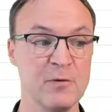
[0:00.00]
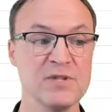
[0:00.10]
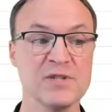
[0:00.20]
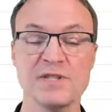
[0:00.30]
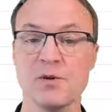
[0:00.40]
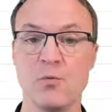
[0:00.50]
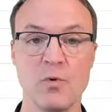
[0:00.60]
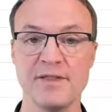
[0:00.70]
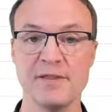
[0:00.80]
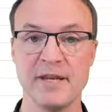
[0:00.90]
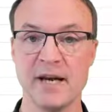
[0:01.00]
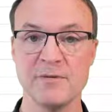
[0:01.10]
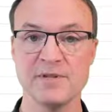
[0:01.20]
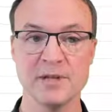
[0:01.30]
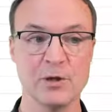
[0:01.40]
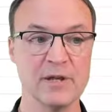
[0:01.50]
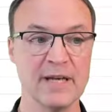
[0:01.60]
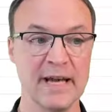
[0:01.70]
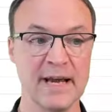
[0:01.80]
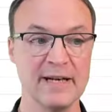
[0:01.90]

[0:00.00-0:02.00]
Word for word: it was just the one thing I was looking at.